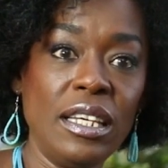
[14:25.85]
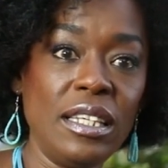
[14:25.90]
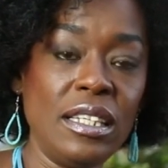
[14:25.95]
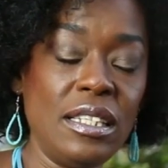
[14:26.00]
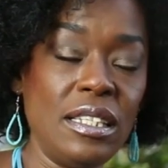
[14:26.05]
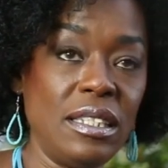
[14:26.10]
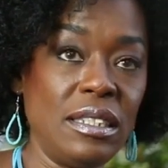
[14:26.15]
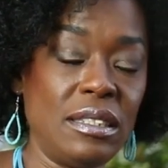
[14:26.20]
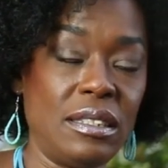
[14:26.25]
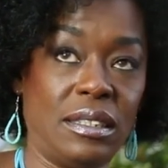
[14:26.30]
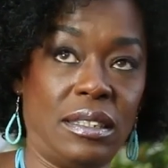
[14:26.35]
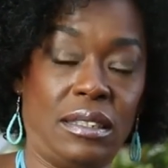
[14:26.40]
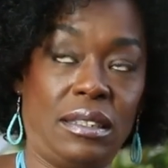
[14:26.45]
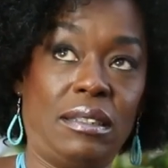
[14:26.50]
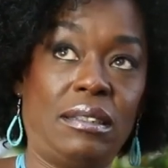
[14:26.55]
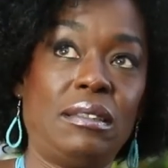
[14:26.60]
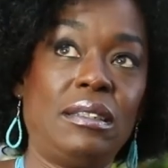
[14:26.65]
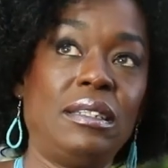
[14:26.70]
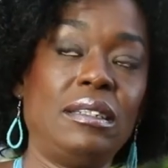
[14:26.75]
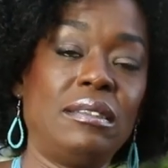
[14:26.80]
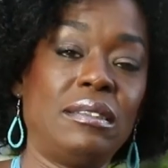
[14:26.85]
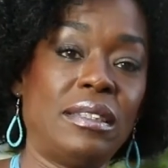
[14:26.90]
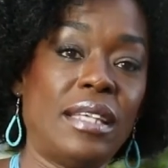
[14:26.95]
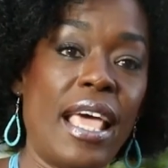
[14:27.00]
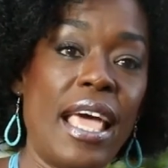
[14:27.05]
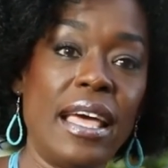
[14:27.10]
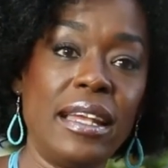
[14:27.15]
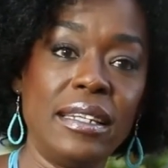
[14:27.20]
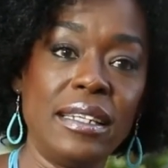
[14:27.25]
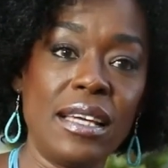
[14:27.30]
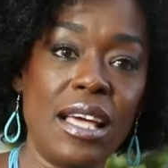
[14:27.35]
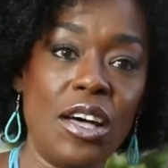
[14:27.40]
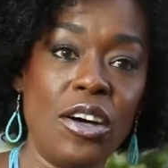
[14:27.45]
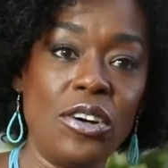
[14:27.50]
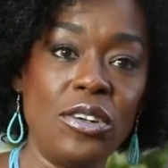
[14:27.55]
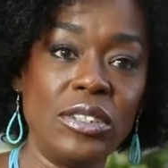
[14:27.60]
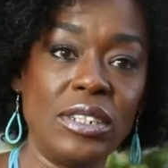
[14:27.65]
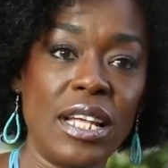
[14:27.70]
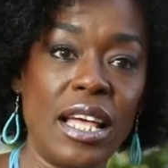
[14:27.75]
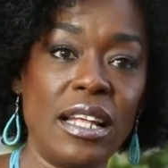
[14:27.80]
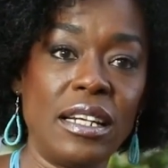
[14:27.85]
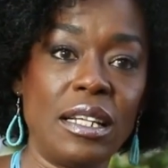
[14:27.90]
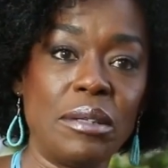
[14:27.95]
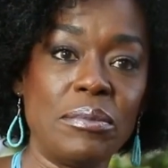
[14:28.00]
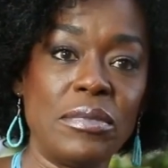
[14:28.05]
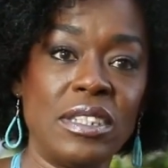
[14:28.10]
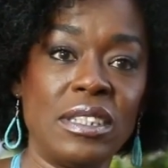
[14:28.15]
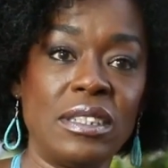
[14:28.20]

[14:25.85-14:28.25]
he's heading out, and